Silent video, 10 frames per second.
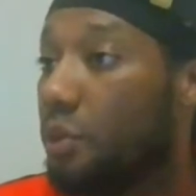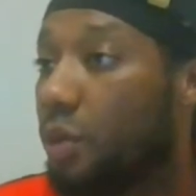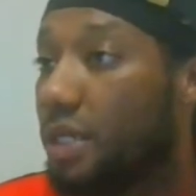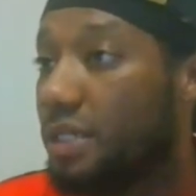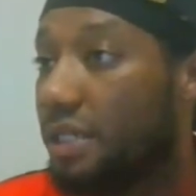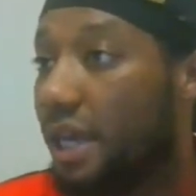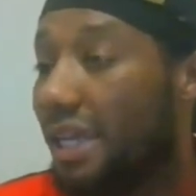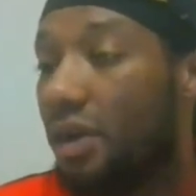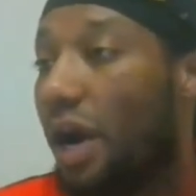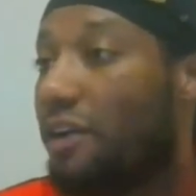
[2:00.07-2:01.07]
noise and that.
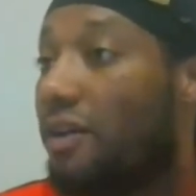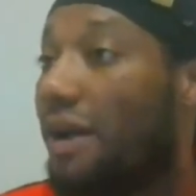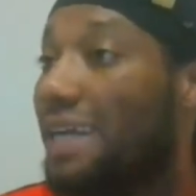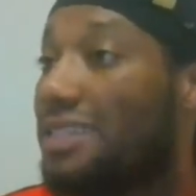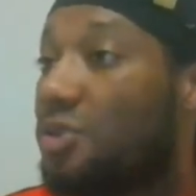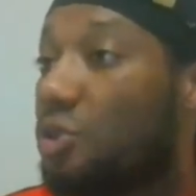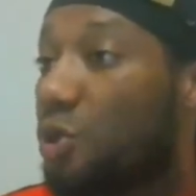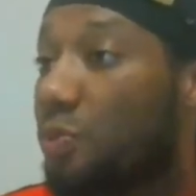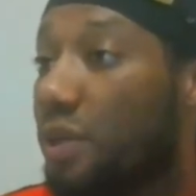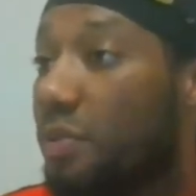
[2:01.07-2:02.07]
He don't hang around
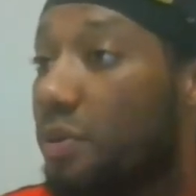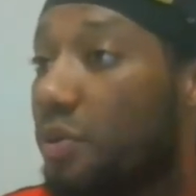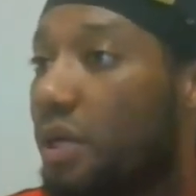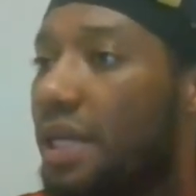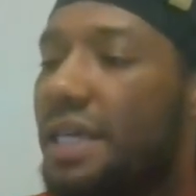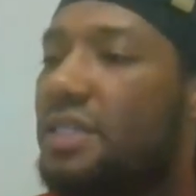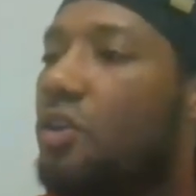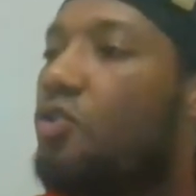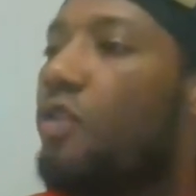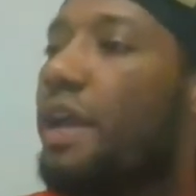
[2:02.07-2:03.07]
antisocial people. He's a
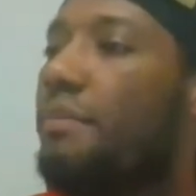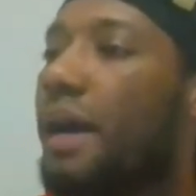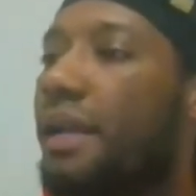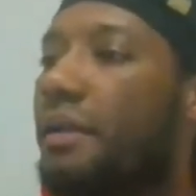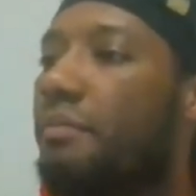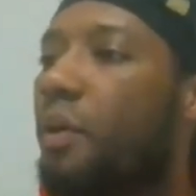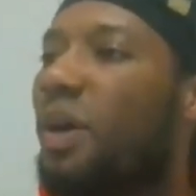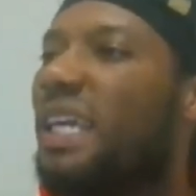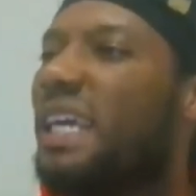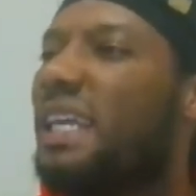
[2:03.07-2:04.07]
great man, but
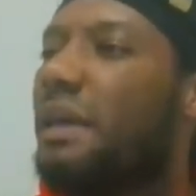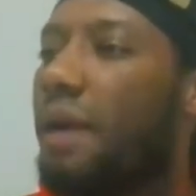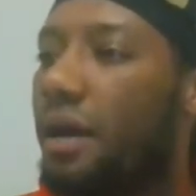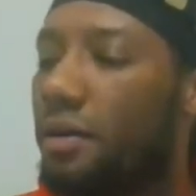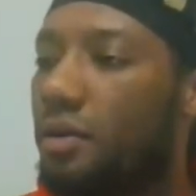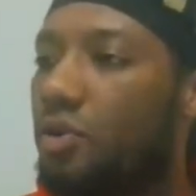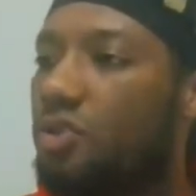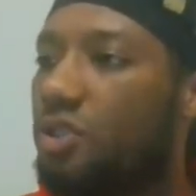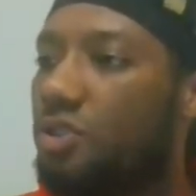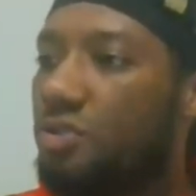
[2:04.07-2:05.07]
we're kicking him out
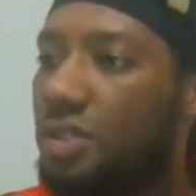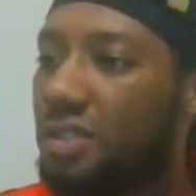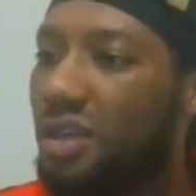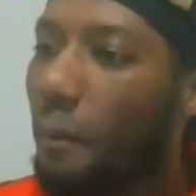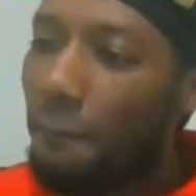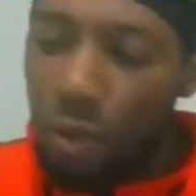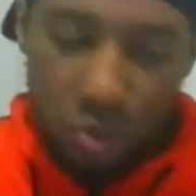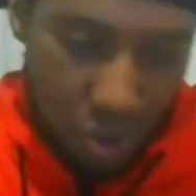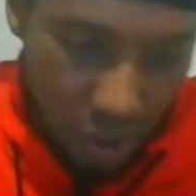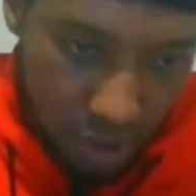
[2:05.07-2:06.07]
onto the streets.
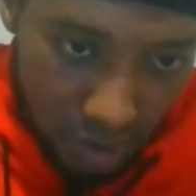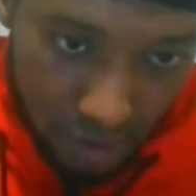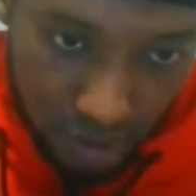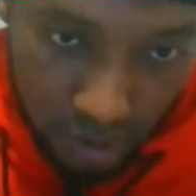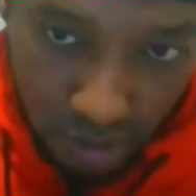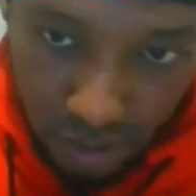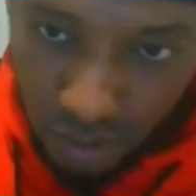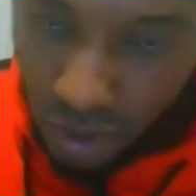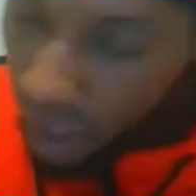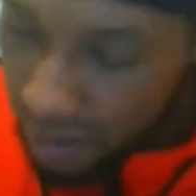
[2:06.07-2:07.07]
Bullshit.
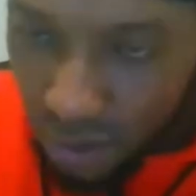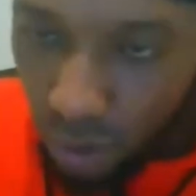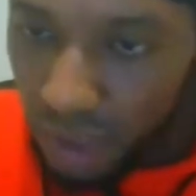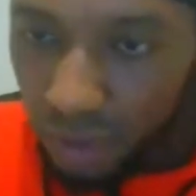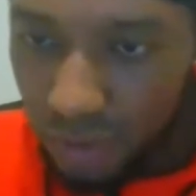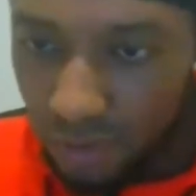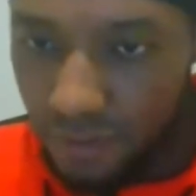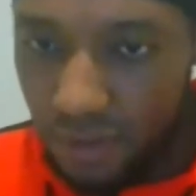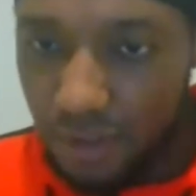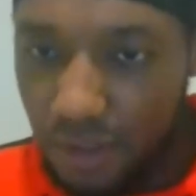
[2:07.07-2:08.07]
You can't tell me no different.